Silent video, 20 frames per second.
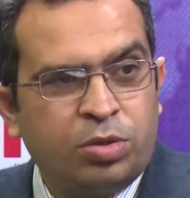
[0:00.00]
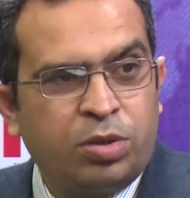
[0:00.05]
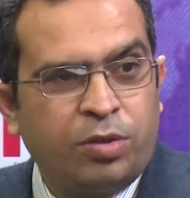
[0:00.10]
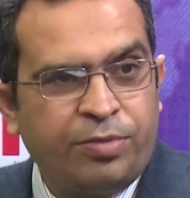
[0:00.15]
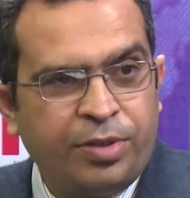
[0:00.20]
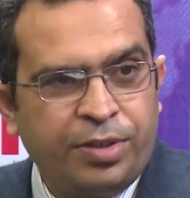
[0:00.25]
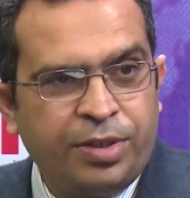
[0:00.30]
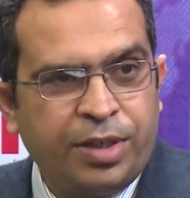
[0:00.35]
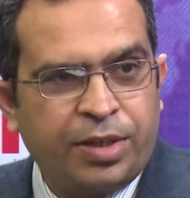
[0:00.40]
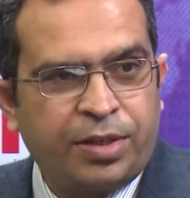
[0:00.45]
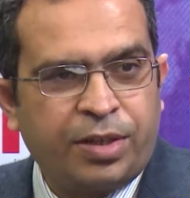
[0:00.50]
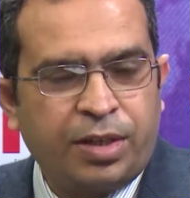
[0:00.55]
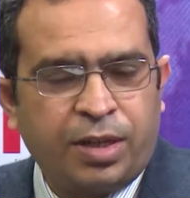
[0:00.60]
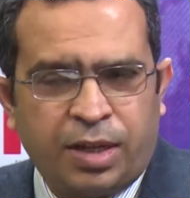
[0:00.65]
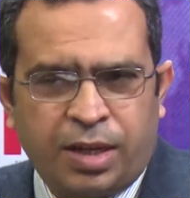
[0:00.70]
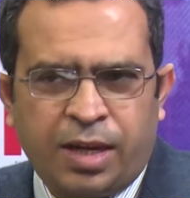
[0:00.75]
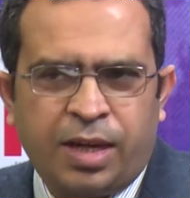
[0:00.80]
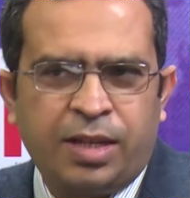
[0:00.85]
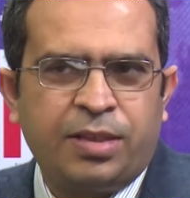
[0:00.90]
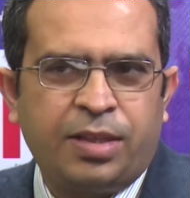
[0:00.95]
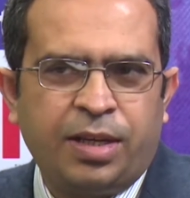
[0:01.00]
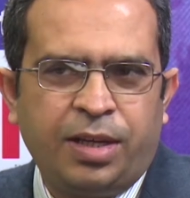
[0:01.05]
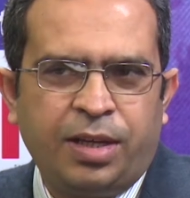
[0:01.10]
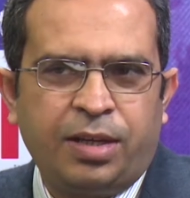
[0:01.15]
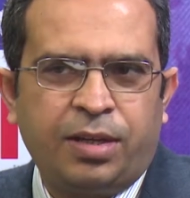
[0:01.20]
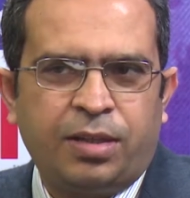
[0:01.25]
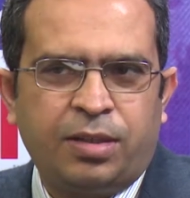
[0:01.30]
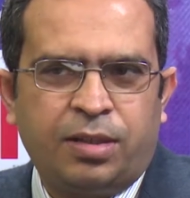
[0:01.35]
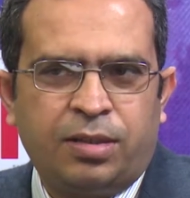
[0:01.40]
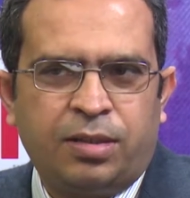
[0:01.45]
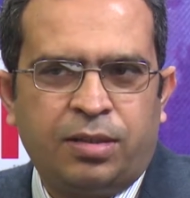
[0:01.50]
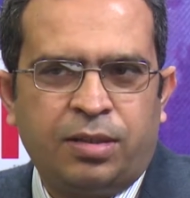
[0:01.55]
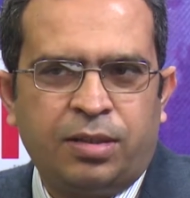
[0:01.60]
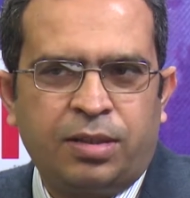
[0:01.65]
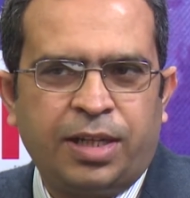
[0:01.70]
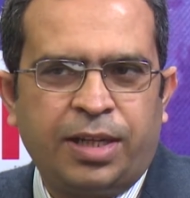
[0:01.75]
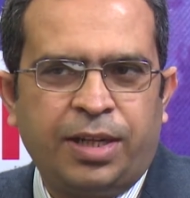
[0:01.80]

of injection. And I think mm-hmm.